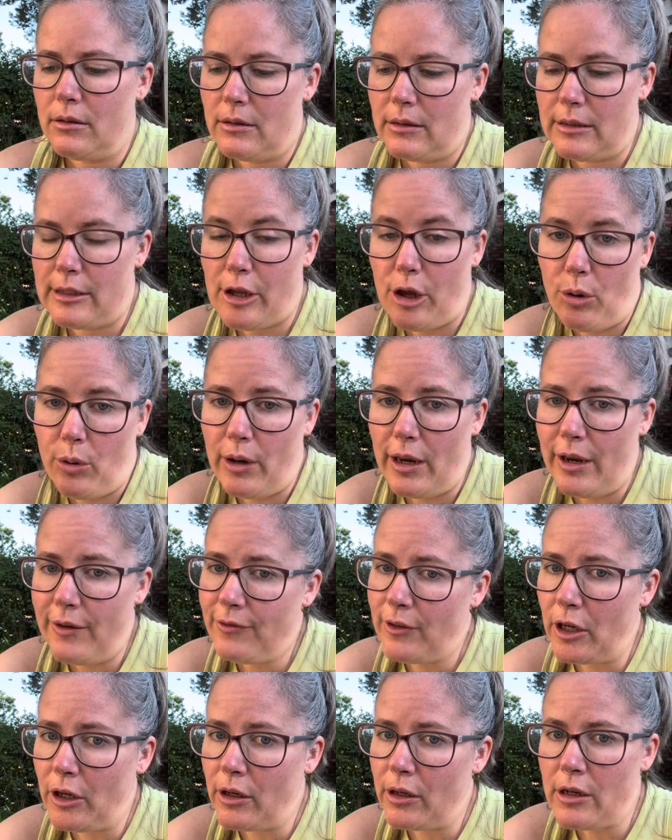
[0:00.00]
So if
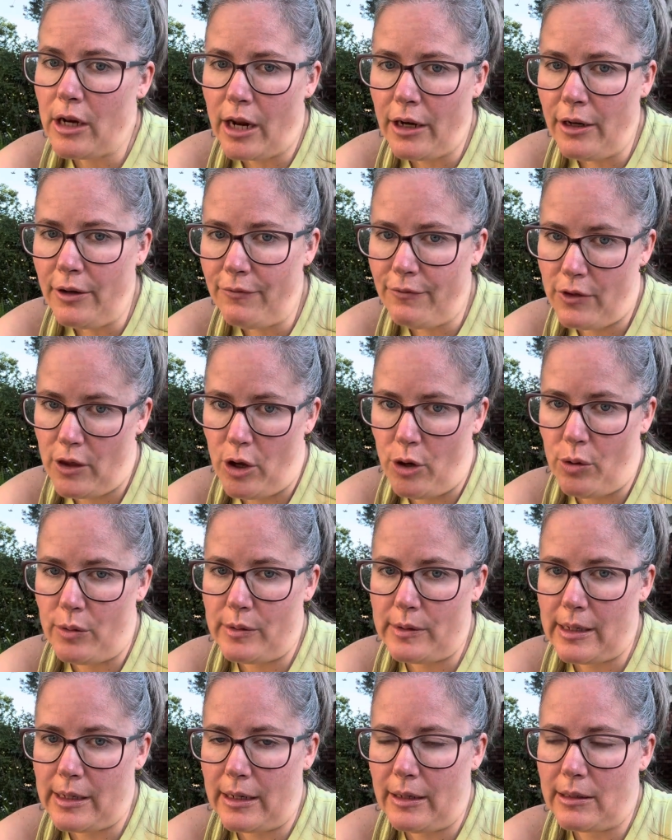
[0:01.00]
there are none of
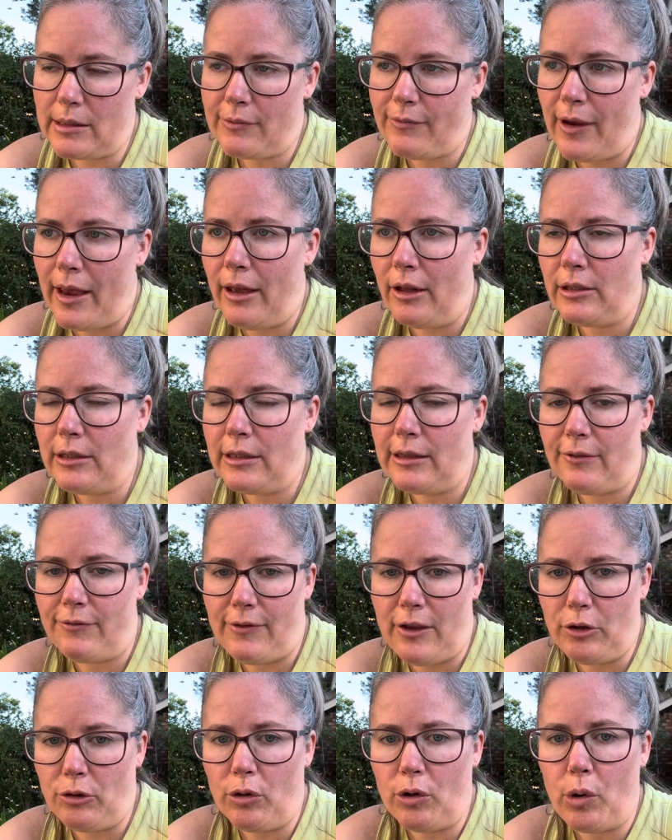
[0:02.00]
those and it's filed in the
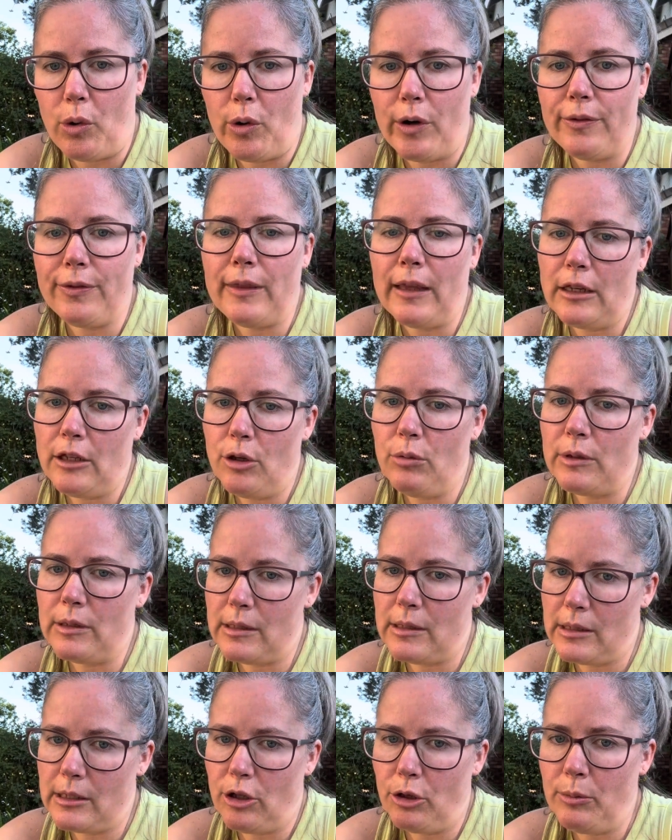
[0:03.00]
federal court, then you would
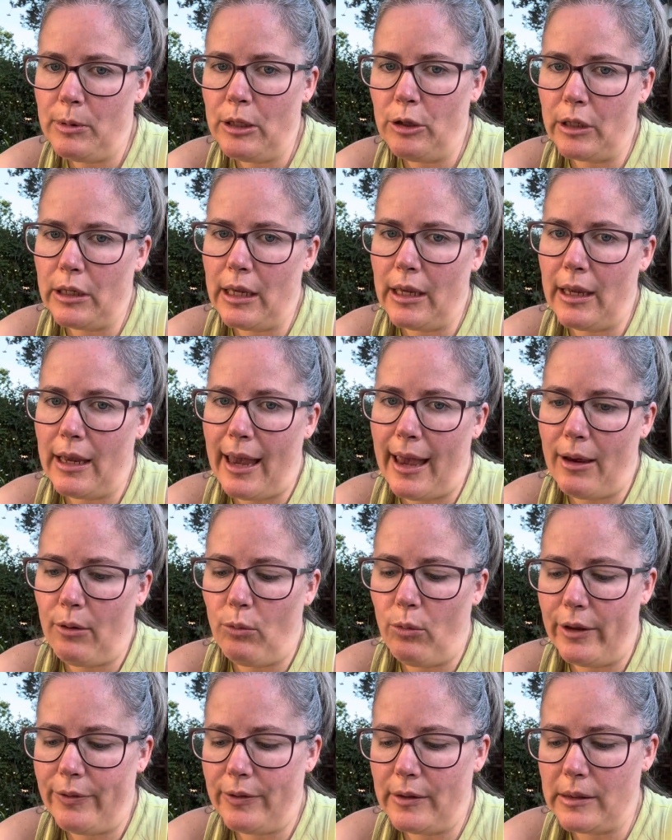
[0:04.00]
still be looking at
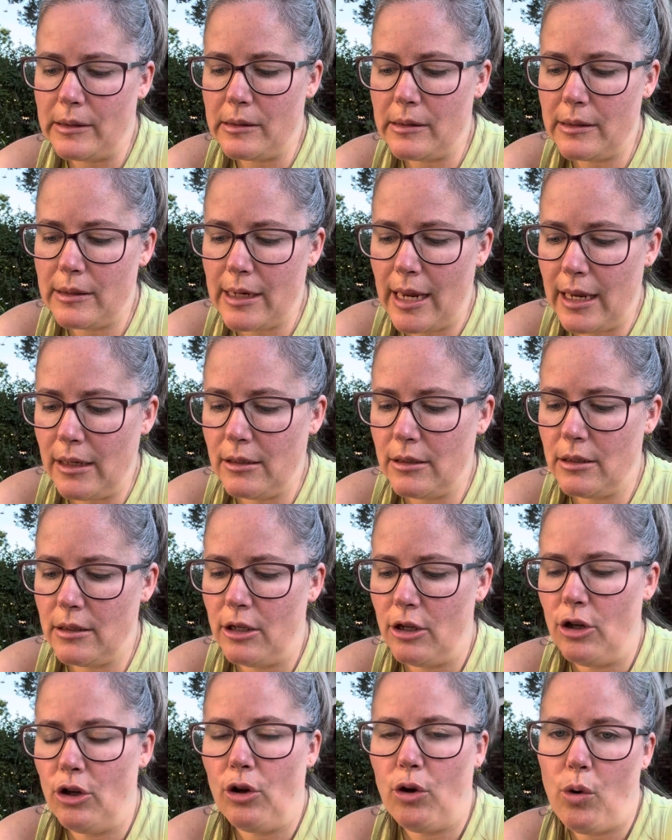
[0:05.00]
what the state
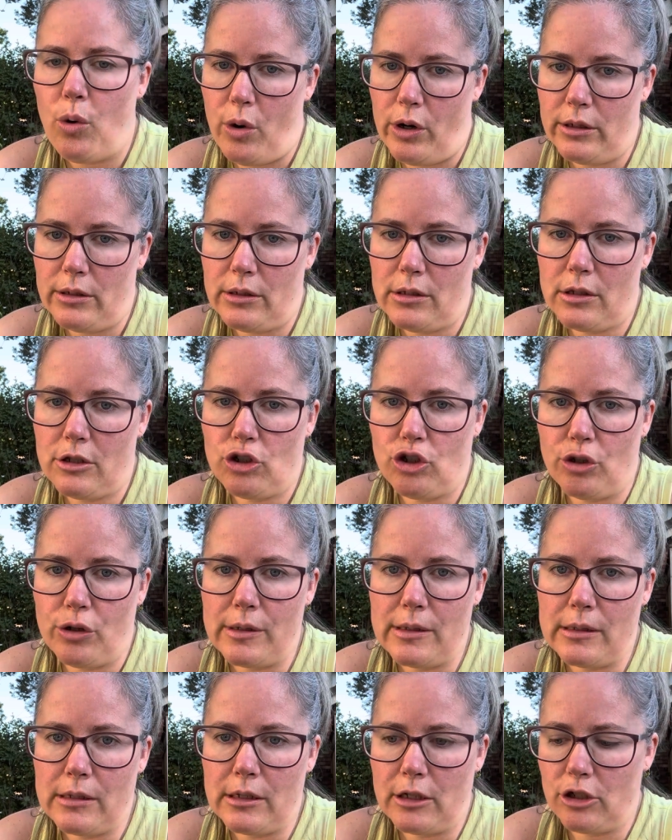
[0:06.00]
court's
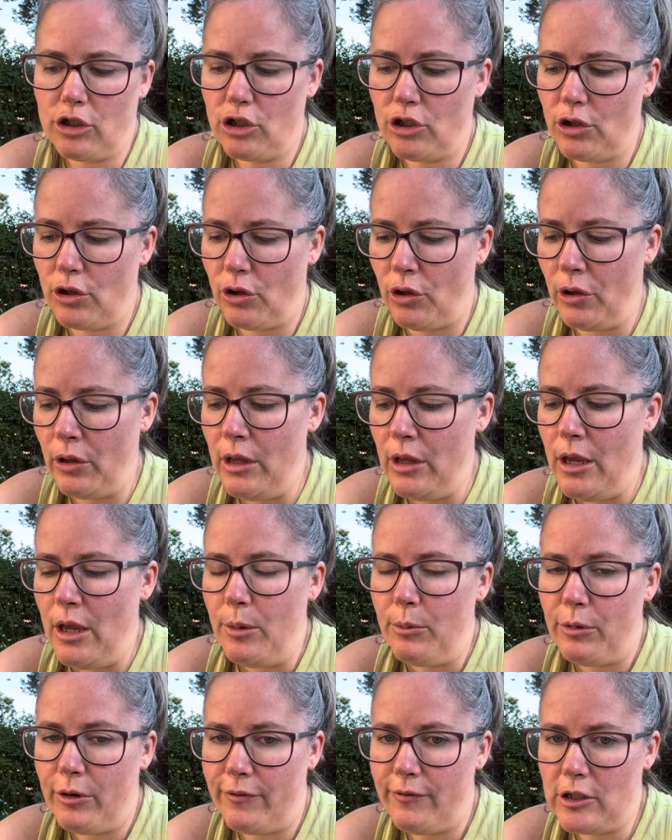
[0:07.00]
jurisdictional
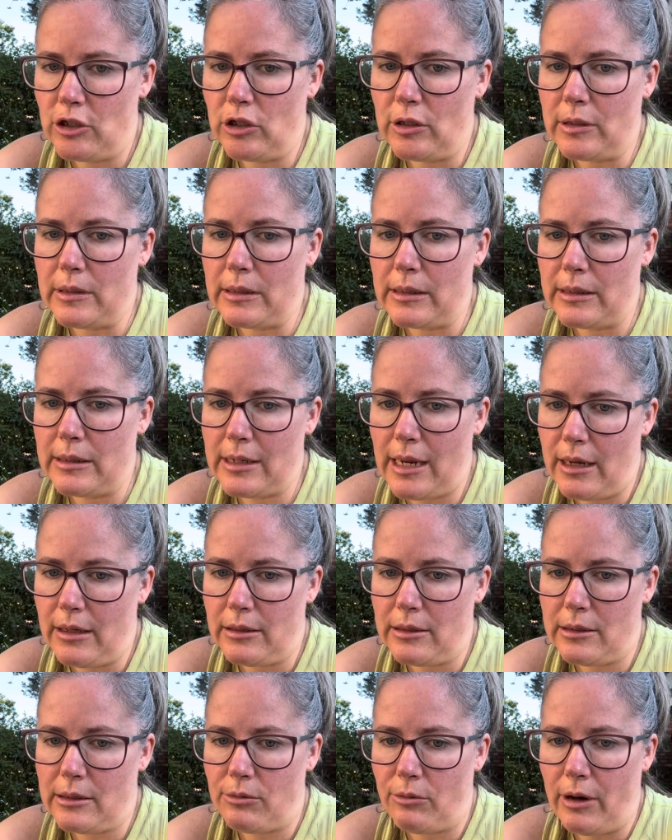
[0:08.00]
provision
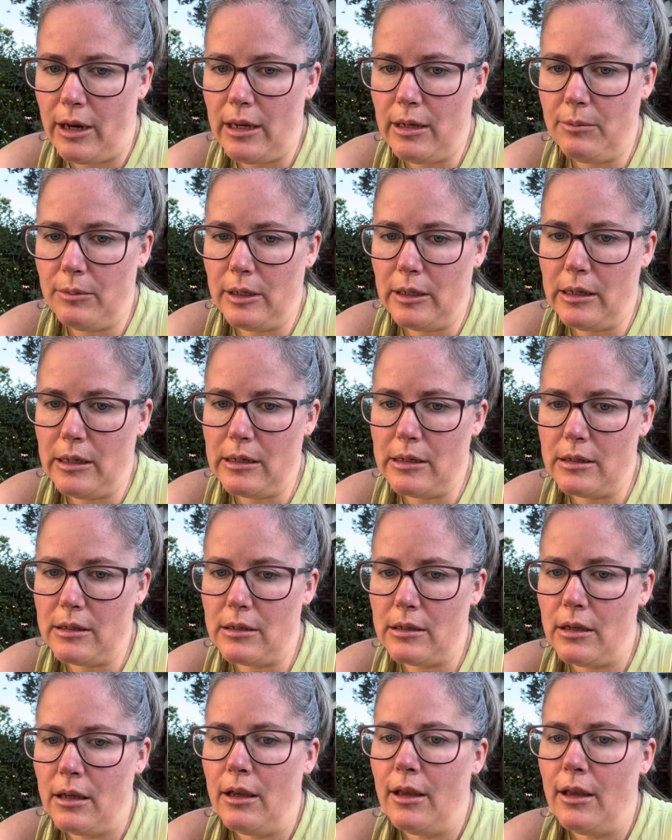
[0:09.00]
states, right? Because